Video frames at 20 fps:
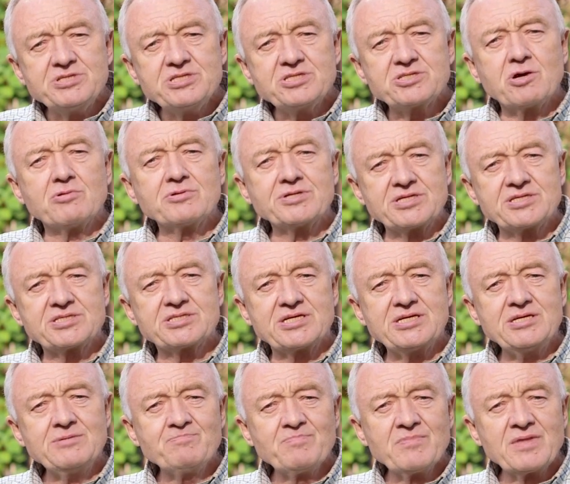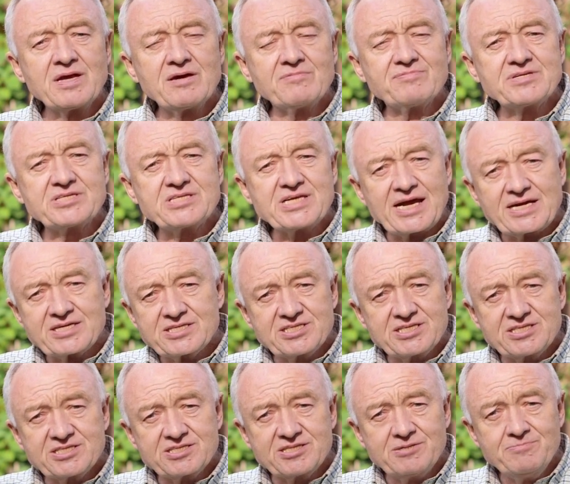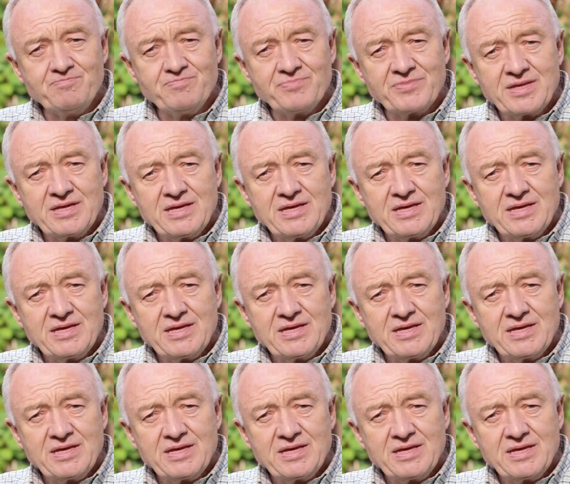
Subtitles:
dishonesty of the tax system.